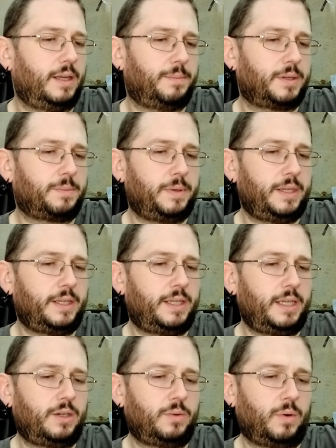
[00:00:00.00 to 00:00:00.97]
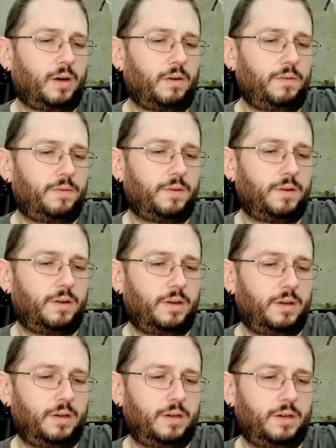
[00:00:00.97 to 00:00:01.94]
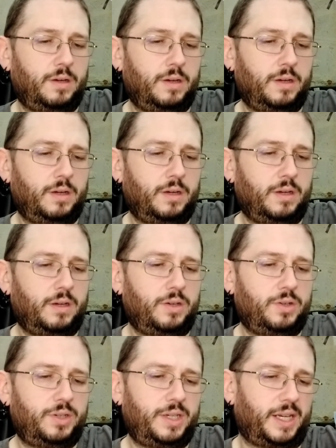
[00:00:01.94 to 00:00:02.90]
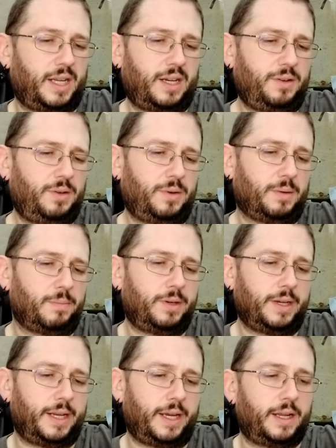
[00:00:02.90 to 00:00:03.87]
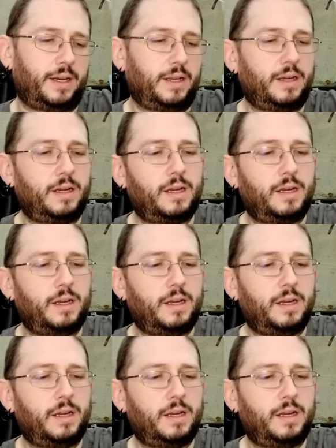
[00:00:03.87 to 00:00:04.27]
that must be the D12? Shit, I don't know what I'm looking at.